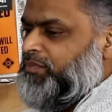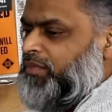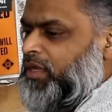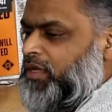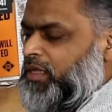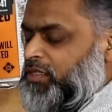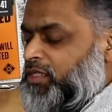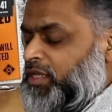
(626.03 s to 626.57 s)

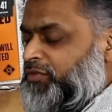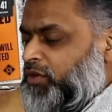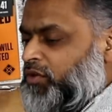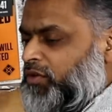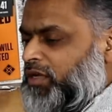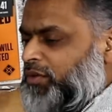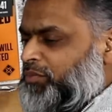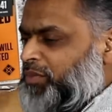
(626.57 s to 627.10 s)
It's
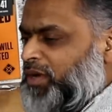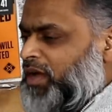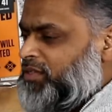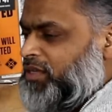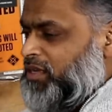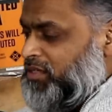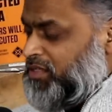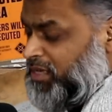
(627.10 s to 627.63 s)
difficult, but
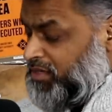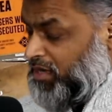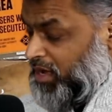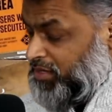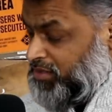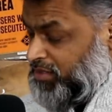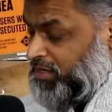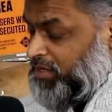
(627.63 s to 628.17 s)
as again,
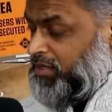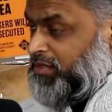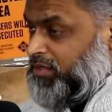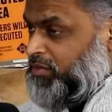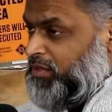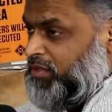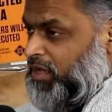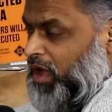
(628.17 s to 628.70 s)
I say that
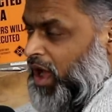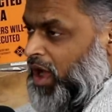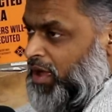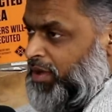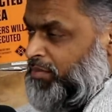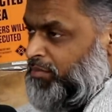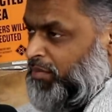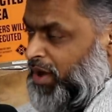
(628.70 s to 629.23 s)

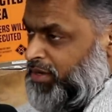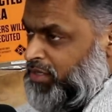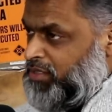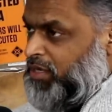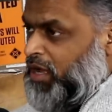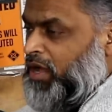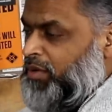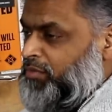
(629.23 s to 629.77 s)

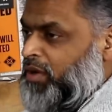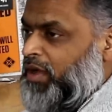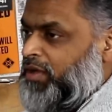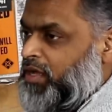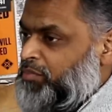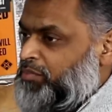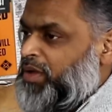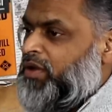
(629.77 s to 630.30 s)
I
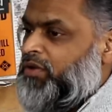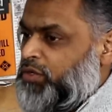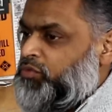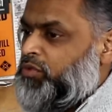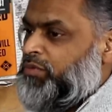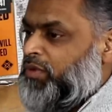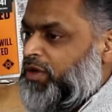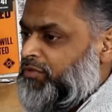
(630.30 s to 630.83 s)
compare it
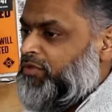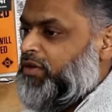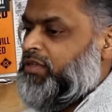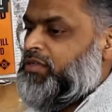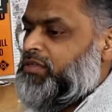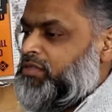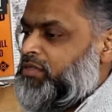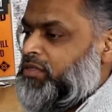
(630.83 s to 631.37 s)
with my
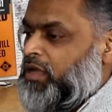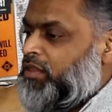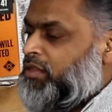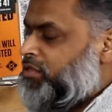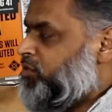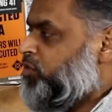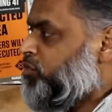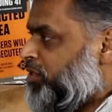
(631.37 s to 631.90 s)
friends,
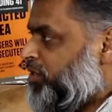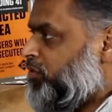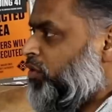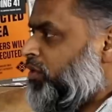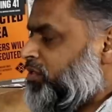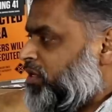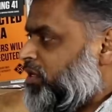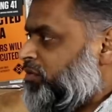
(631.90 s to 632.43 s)
others who were in
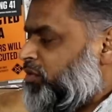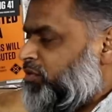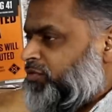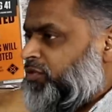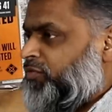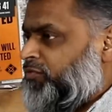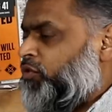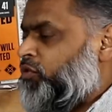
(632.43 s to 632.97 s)
Guantanamo
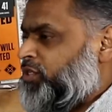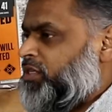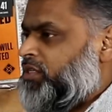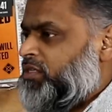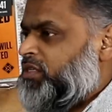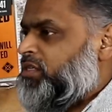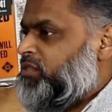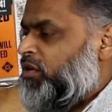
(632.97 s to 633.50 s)
for
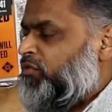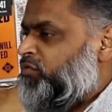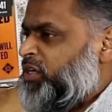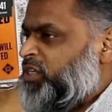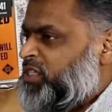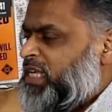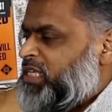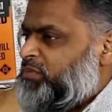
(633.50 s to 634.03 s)
14 years, of
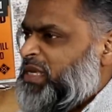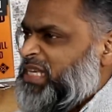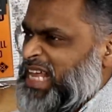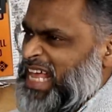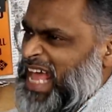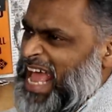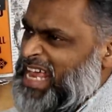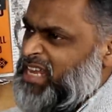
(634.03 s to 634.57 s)
which they spent
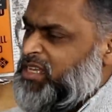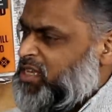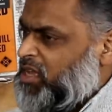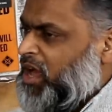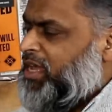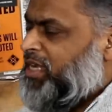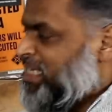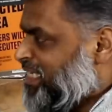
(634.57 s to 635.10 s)
8,
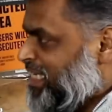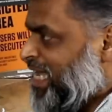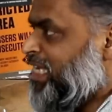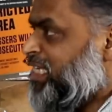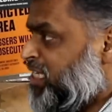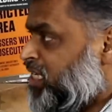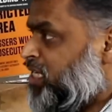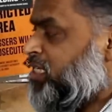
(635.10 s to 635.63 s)
9,
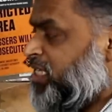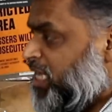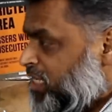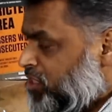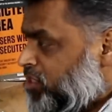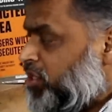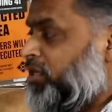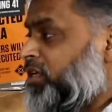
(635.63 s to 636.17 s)
10 years
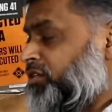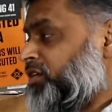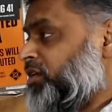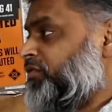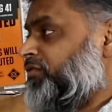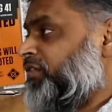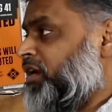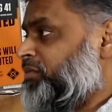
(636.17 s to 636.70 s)
in solitary
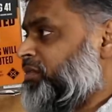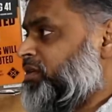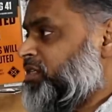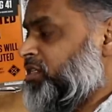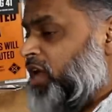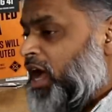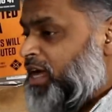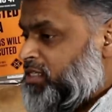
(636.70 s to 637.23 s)

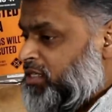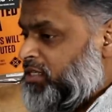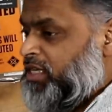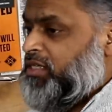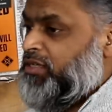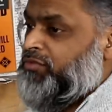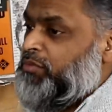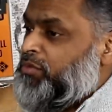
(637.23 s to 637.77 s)
confinement,
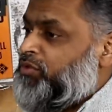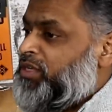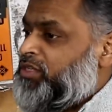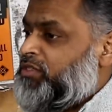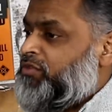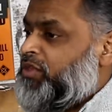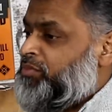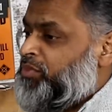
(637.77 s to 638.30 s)
isolated from the
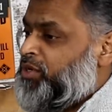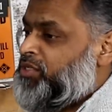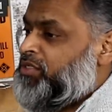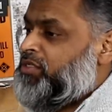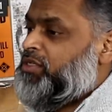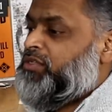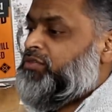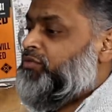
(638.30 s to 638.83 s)
rest of the
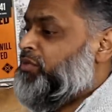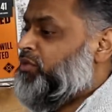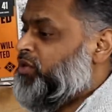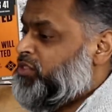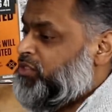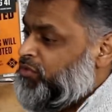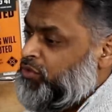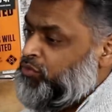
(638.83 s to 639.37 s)
prisoners, from the
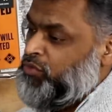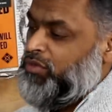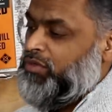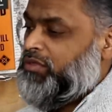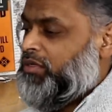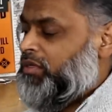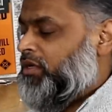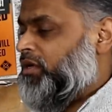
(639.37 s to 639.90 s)
rest of the
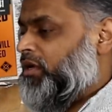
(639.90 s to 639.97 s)
world.